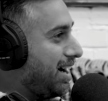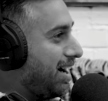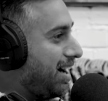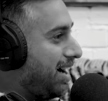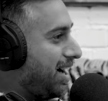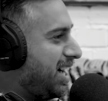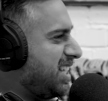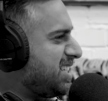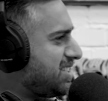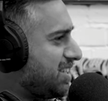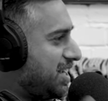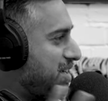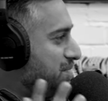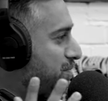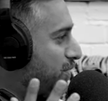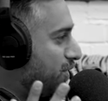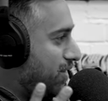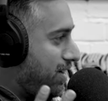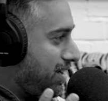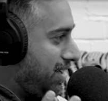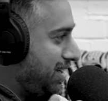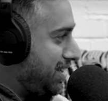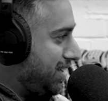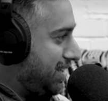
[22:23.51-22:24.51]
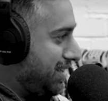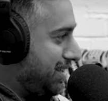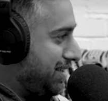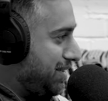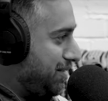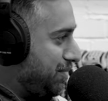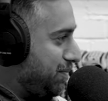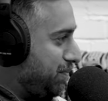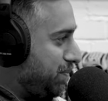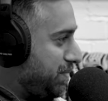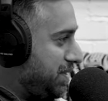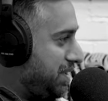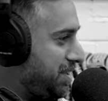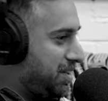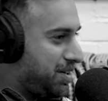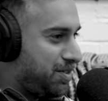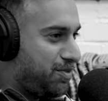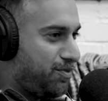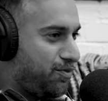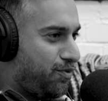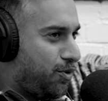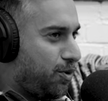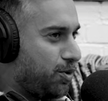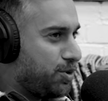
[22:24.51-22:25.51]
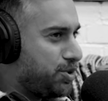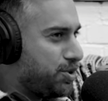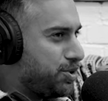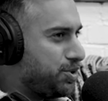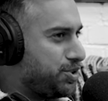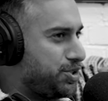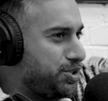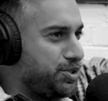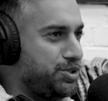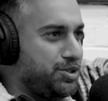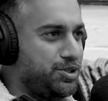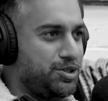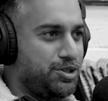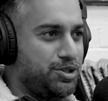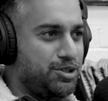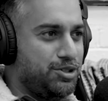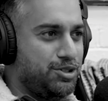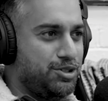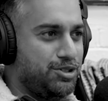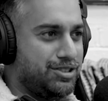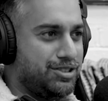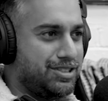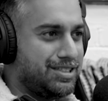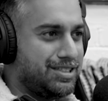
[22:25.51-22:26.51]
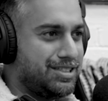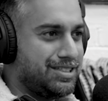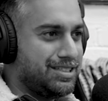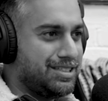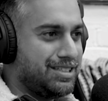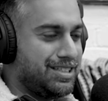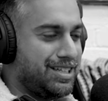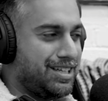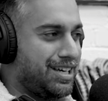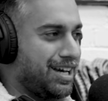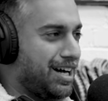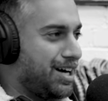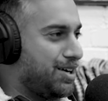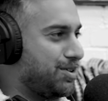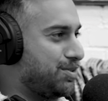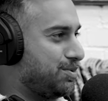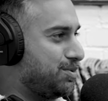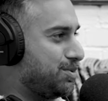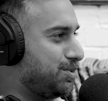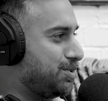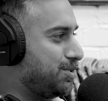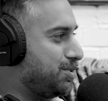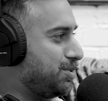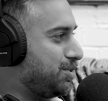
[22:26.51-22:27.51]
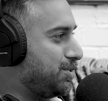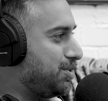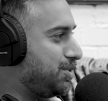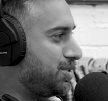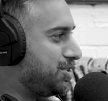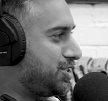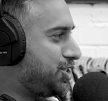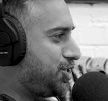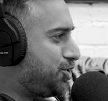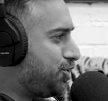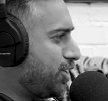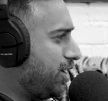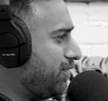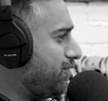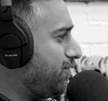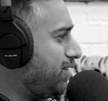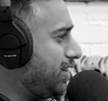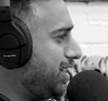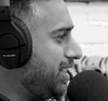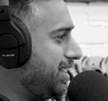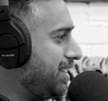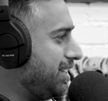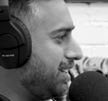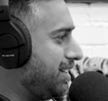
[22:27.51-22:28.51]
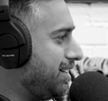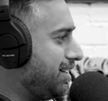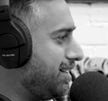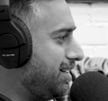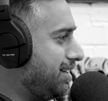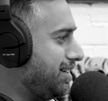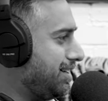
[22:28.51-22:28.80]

I started modeling, you know, photo shoots, catwalks, traveling.